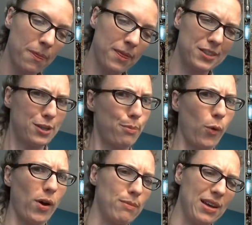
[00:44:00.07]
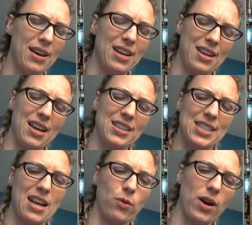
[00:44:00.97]
There's no point in being anything else
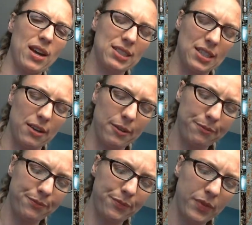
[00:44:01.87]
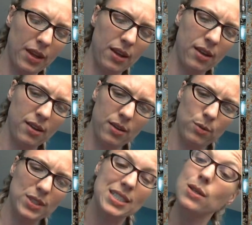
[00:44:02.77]
anyway, so
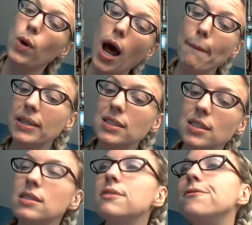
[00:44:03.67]
let's see what happens.